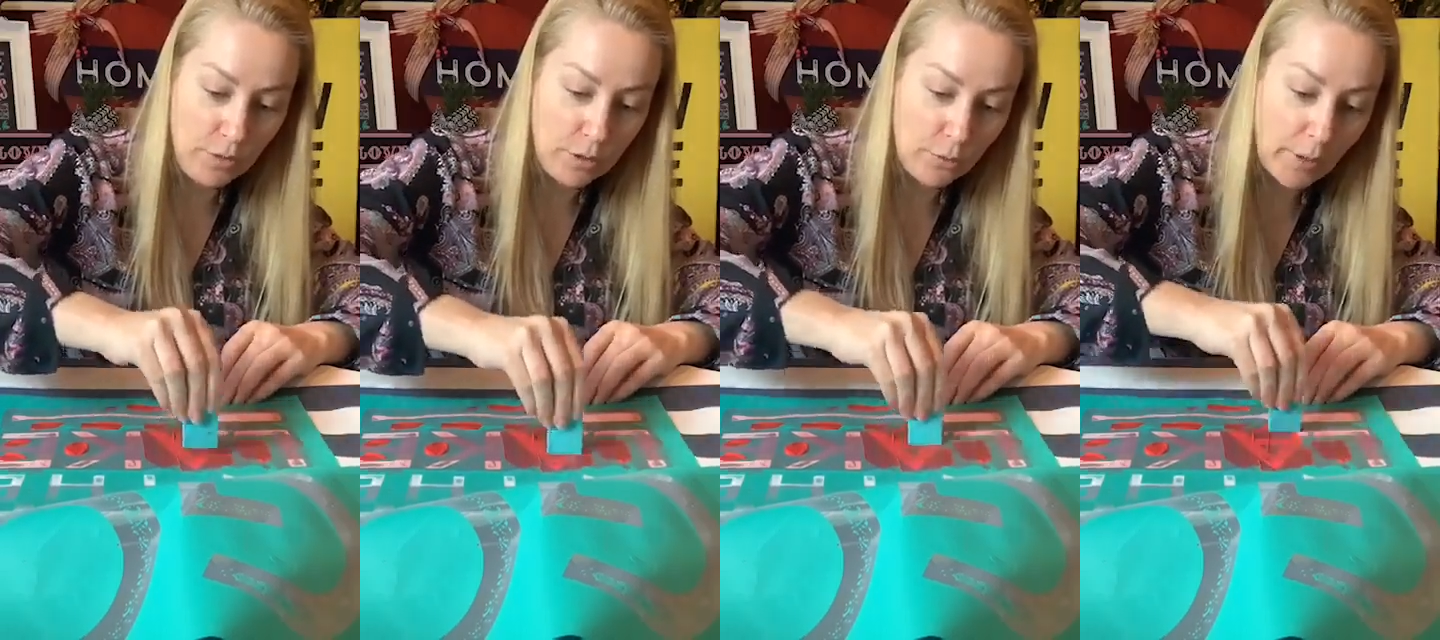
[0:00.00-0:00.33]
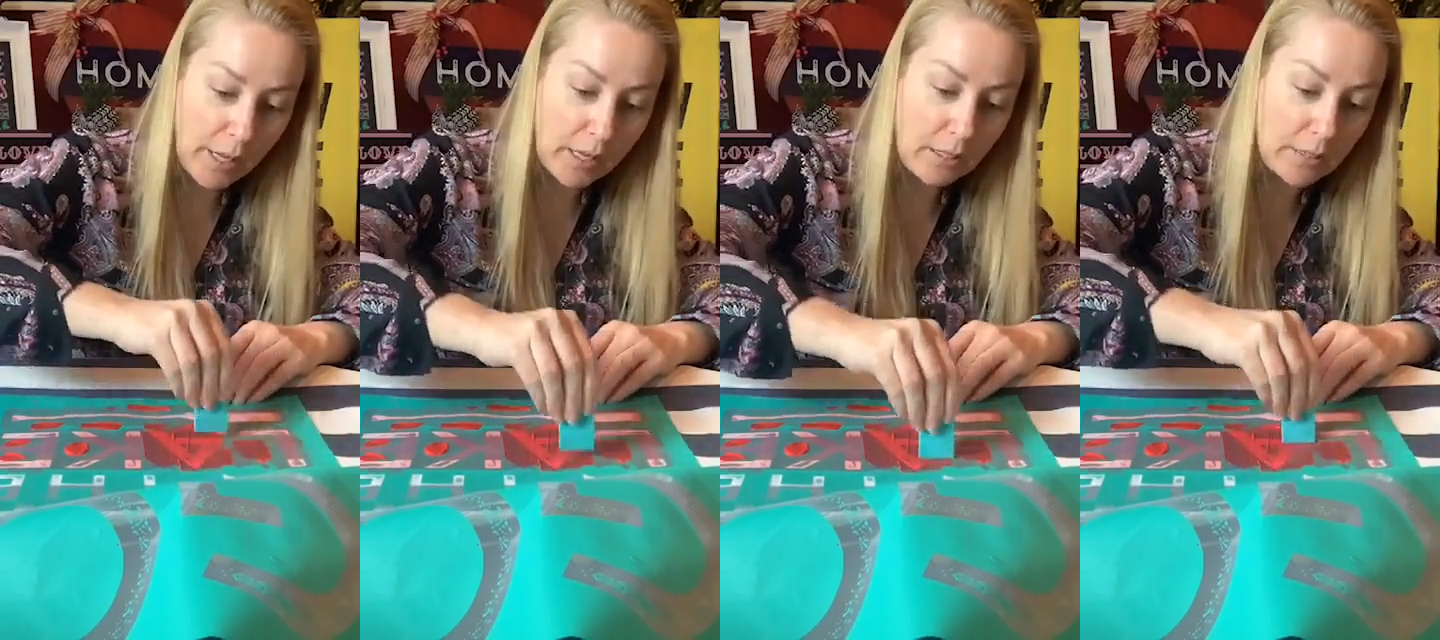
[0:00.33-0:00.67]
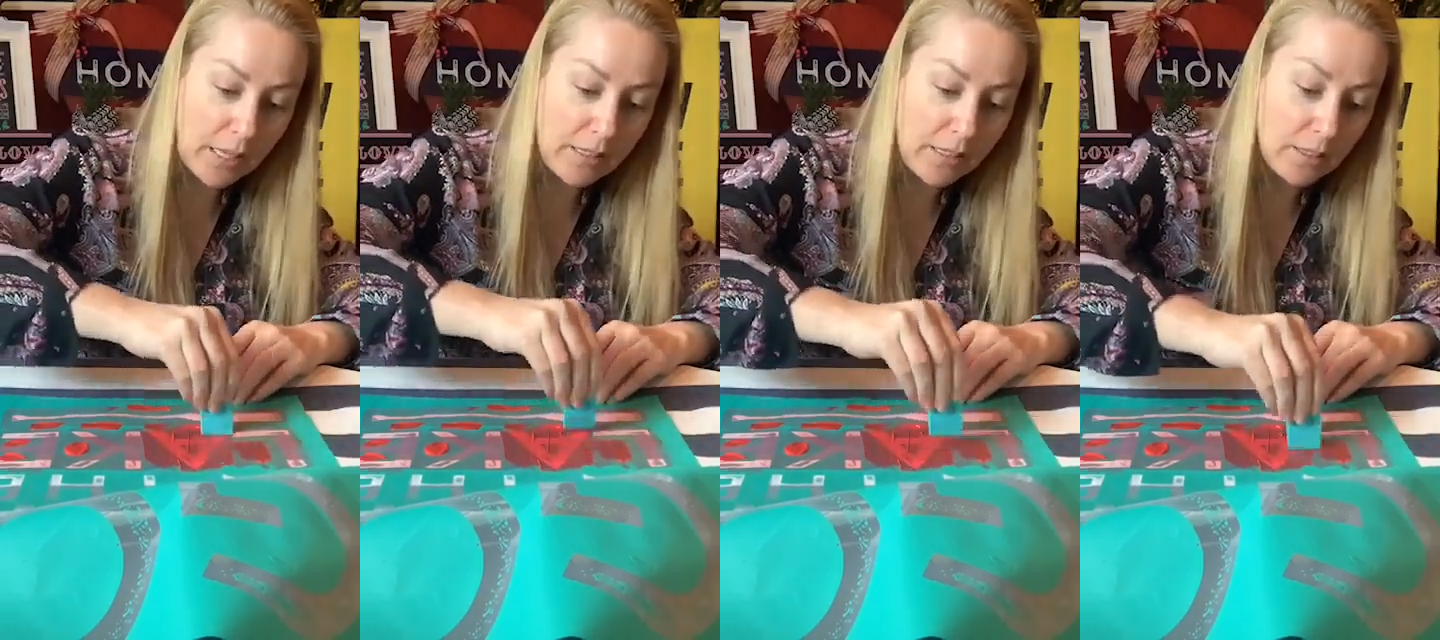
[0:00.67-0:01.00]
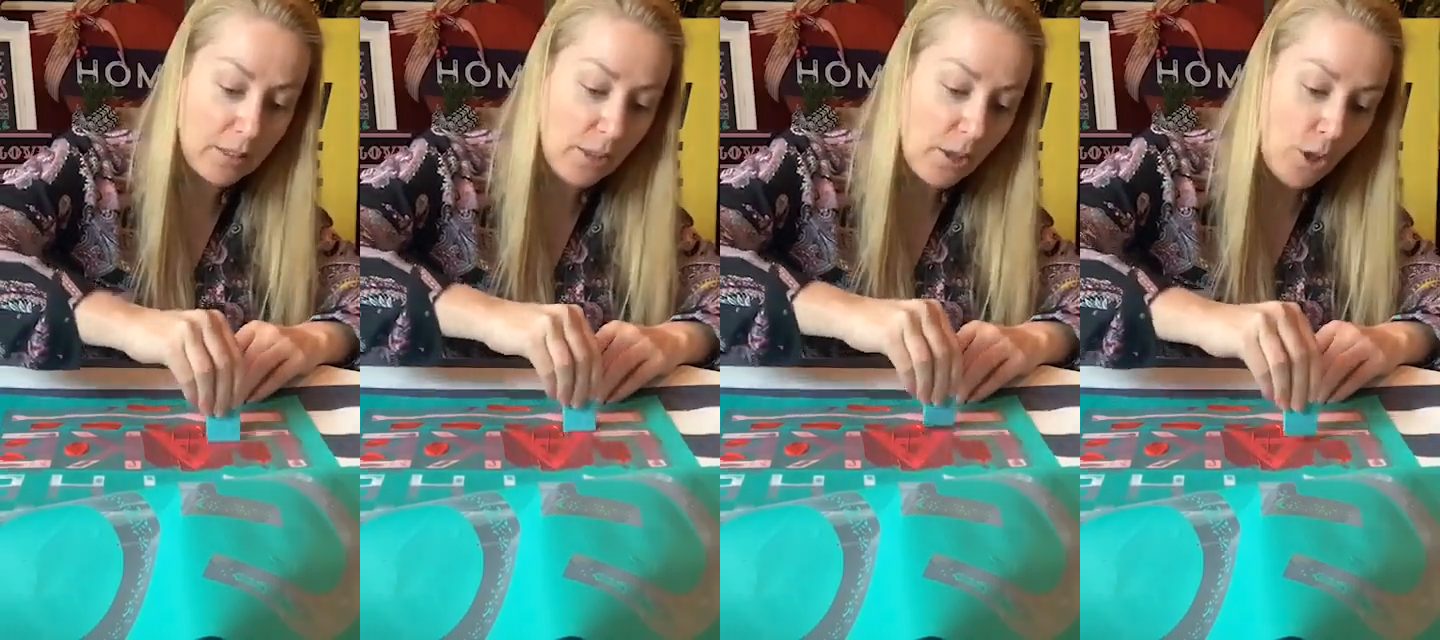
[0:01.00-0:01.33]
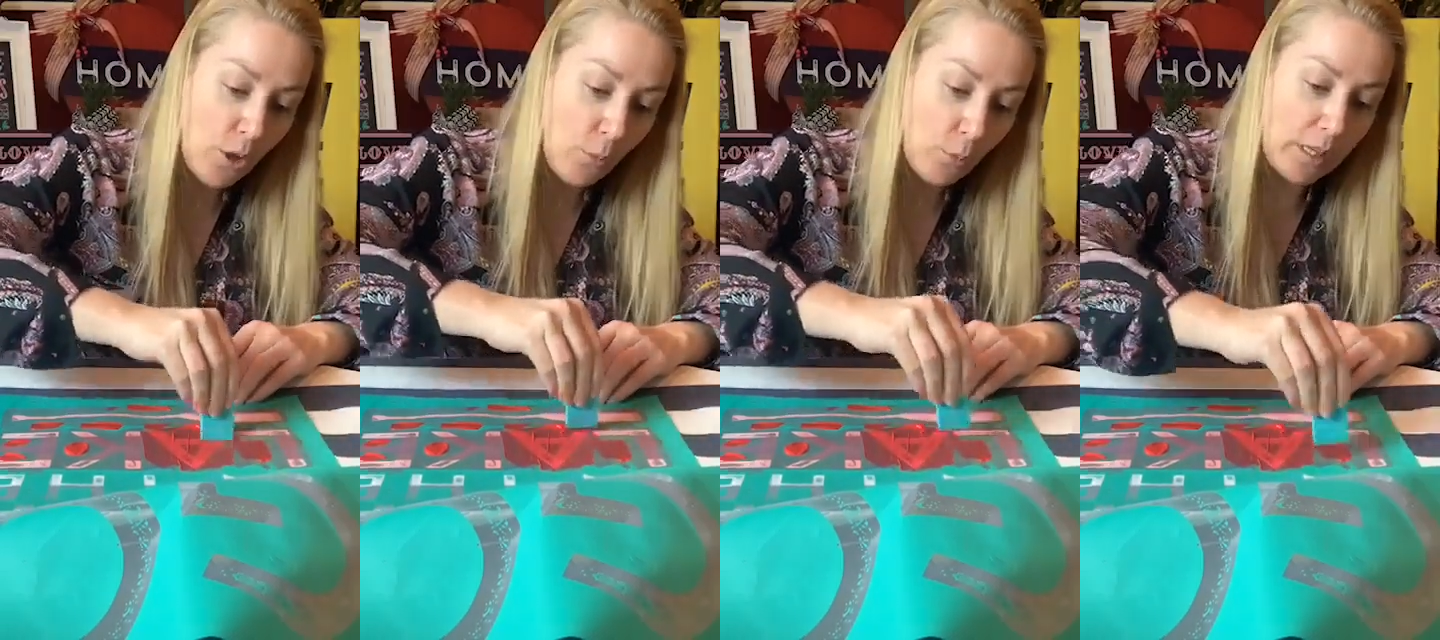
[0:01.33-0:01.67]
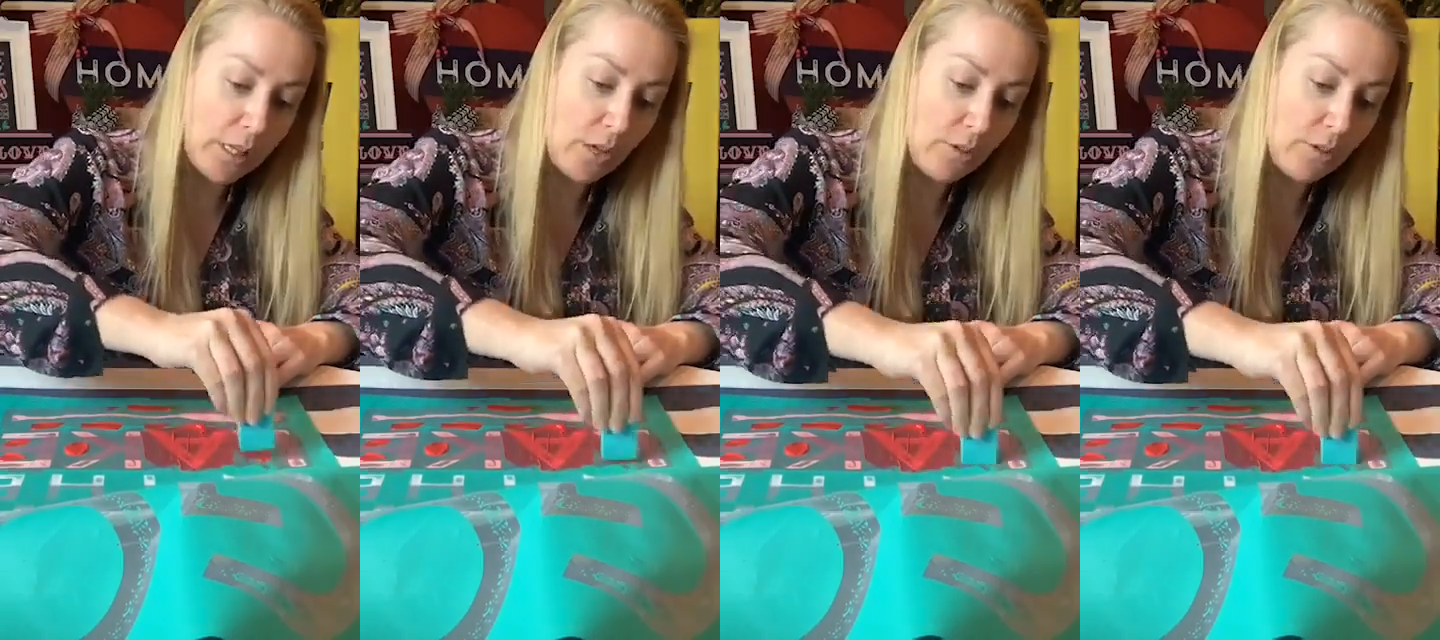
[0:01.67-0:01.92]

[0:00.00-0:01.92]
it around. And then when I go to